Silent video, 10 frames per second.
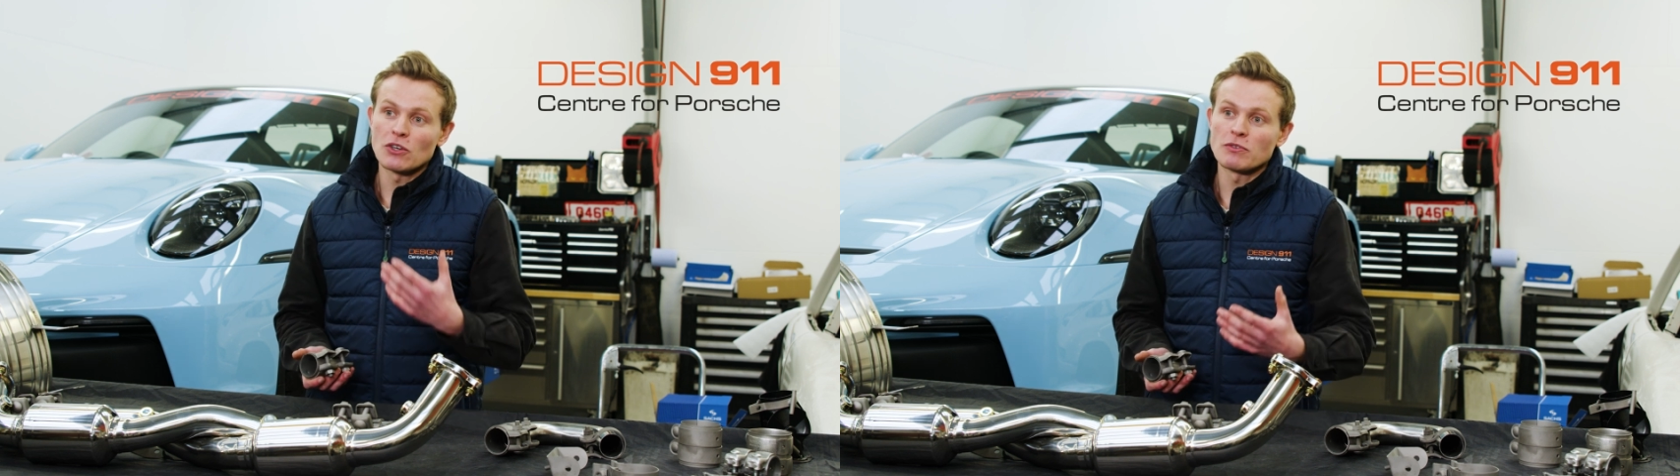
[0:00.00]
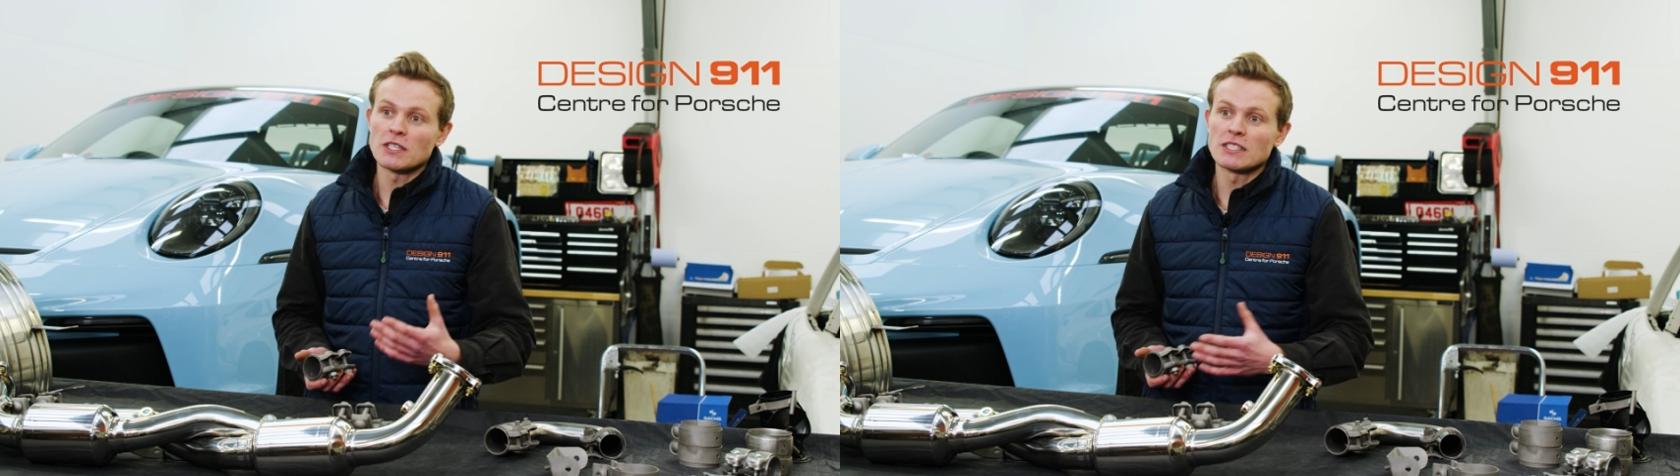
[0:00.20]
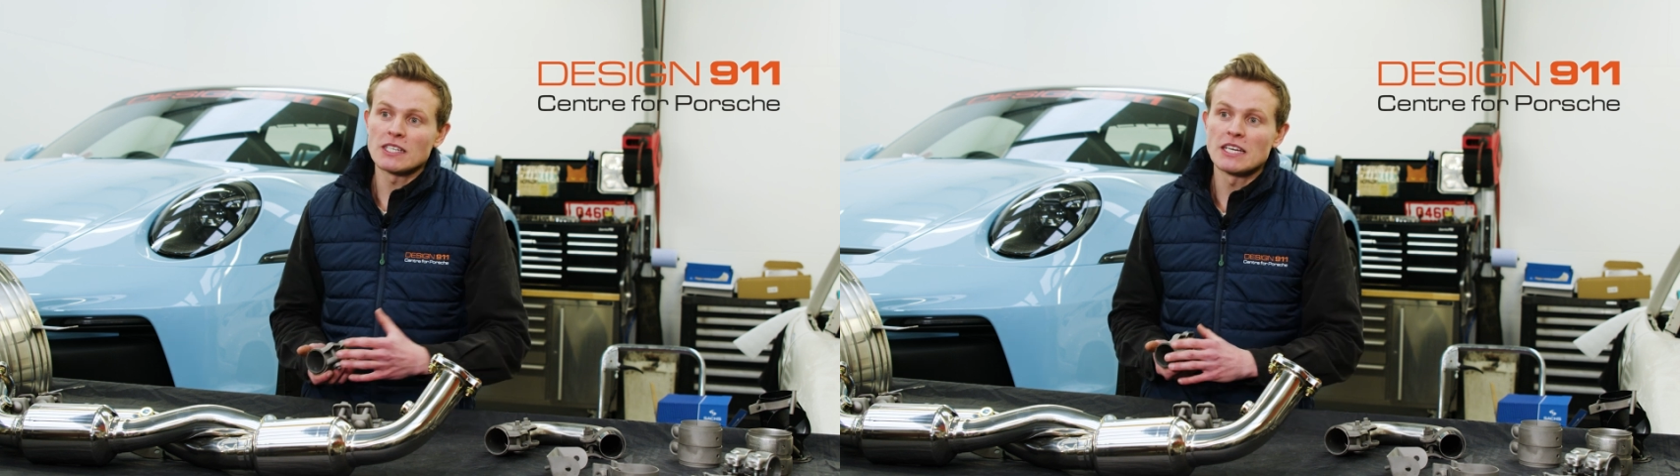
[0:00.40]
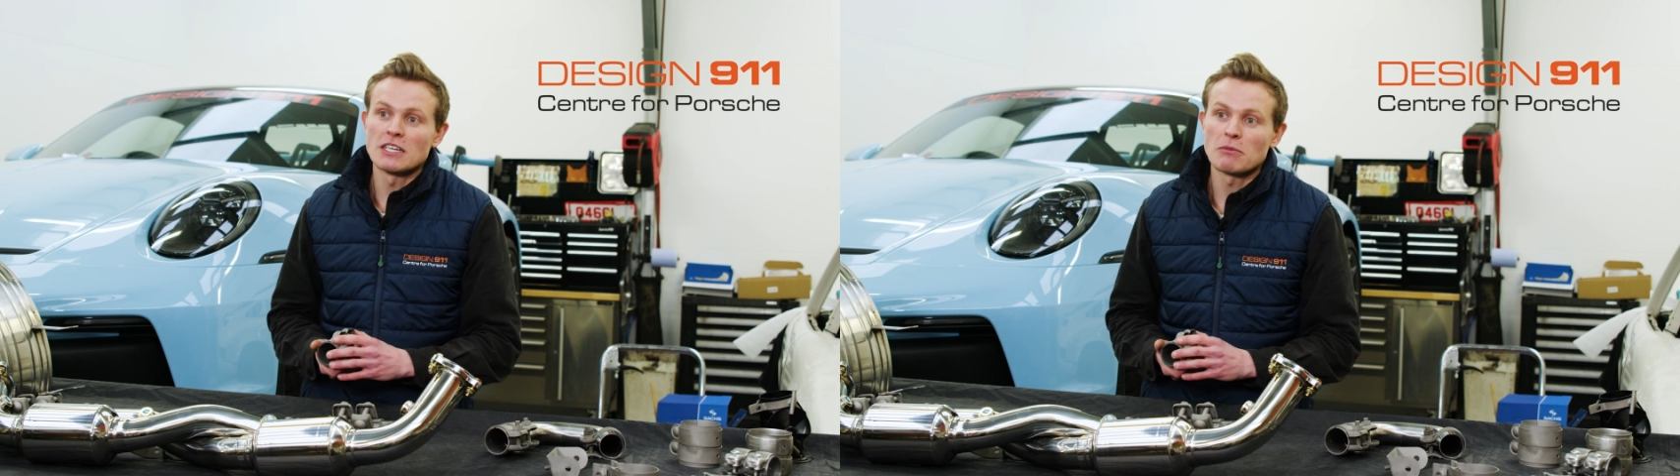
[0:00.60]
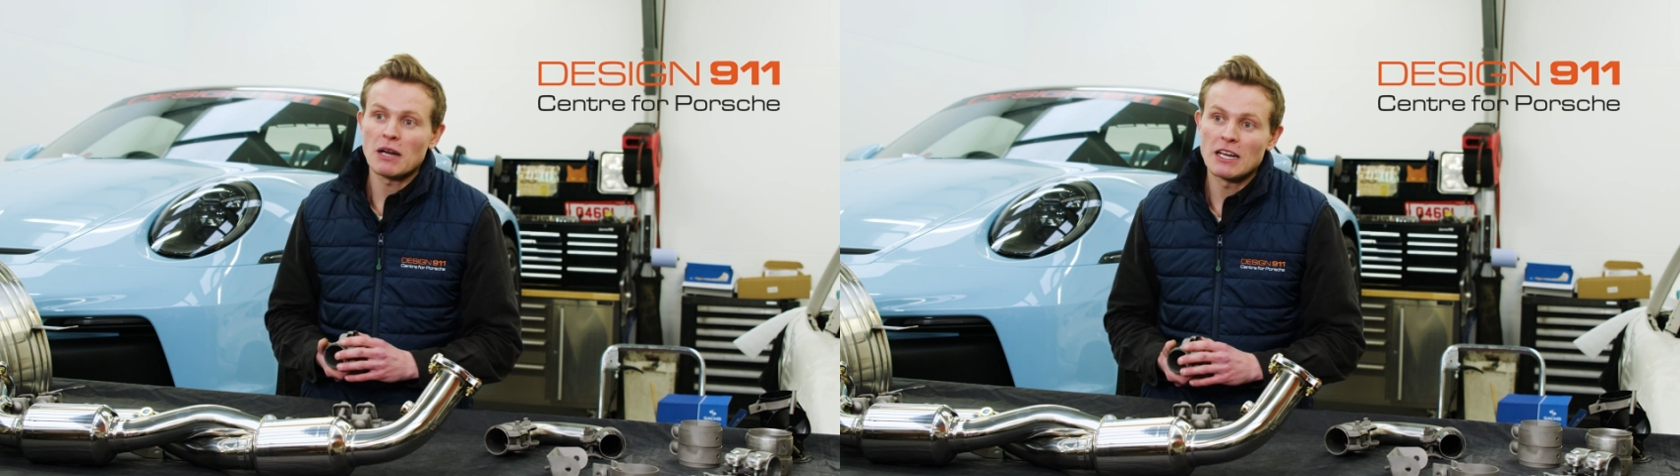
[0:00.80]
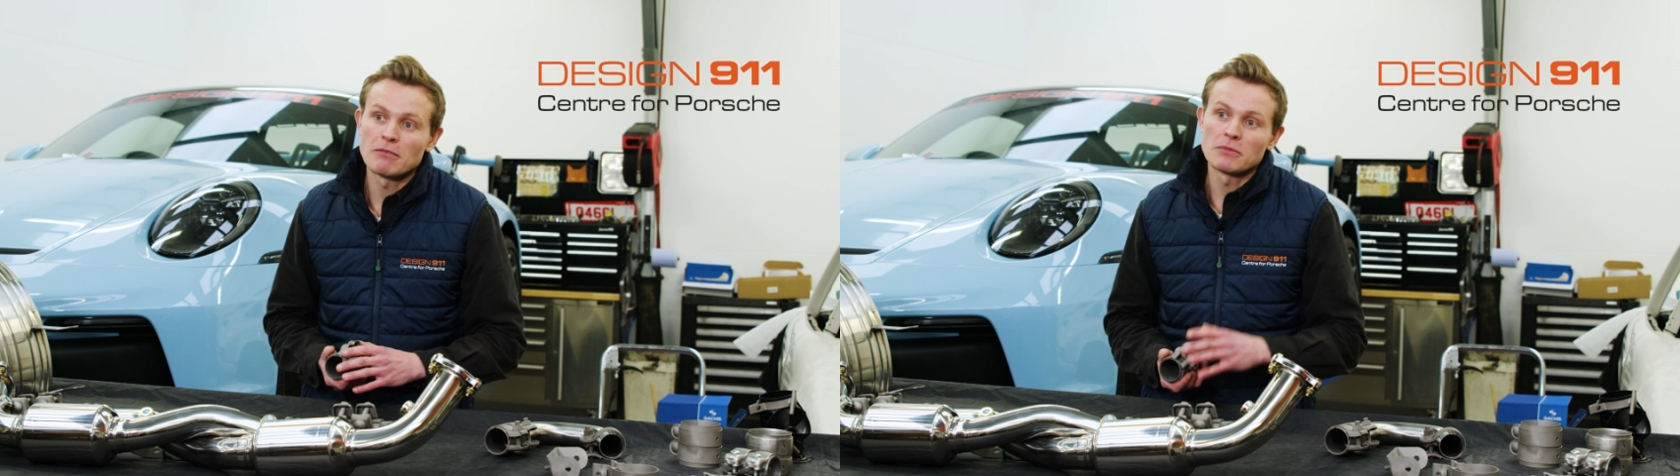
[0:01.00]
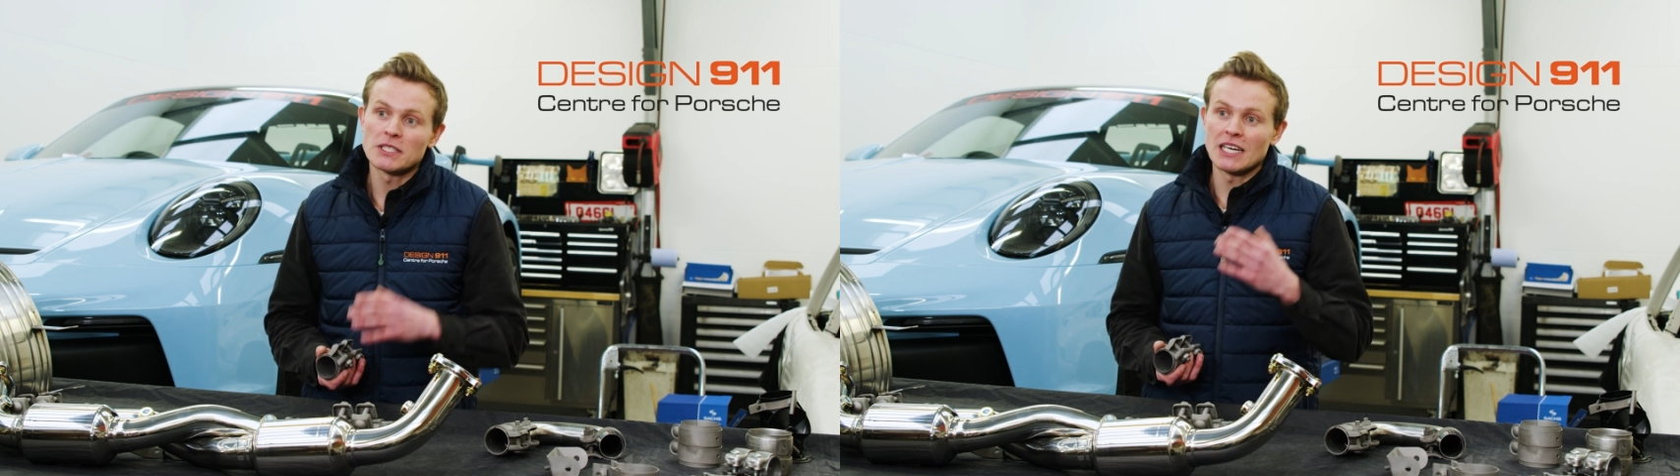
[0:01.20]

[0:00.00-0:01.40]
of titanium clamps